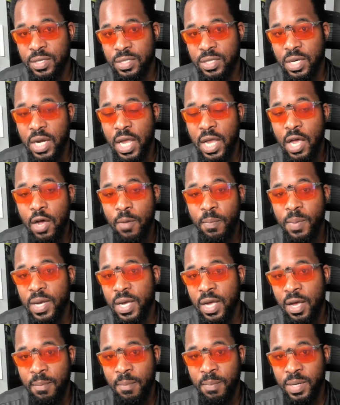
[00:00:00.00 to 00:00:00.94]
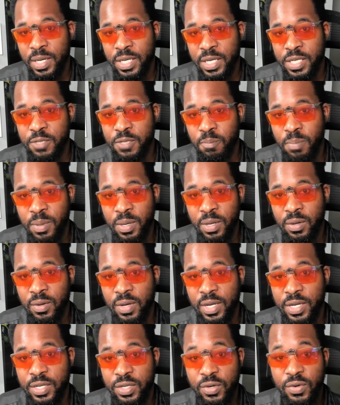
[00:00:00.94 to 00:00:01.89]
on helping companies
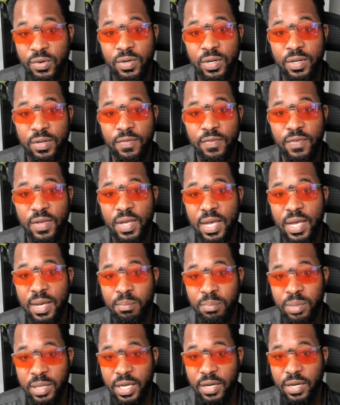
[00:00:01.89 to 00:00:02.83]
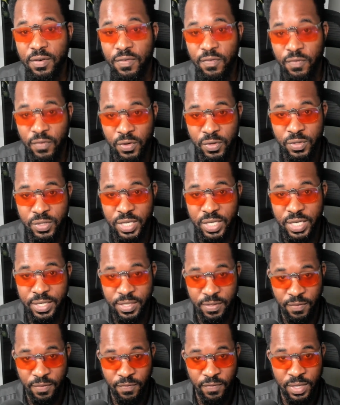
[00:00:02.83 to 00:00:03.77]
build intuitive, player-first
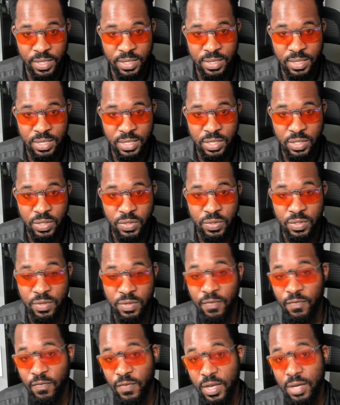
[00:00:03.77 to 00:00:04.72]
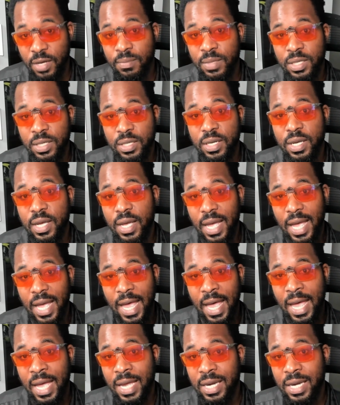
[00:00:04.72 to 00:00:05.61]
interfaces using Figma and